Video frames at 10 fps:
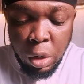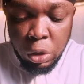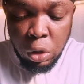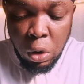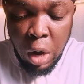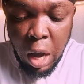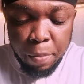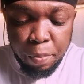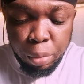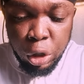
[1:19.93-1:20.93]
So
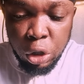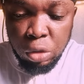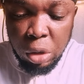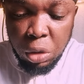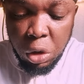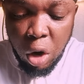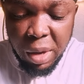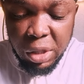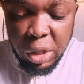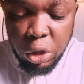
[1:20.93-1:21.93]
I'm pushing straight to the
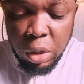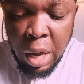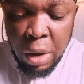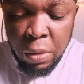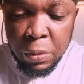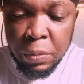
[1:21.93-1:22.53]
comment section now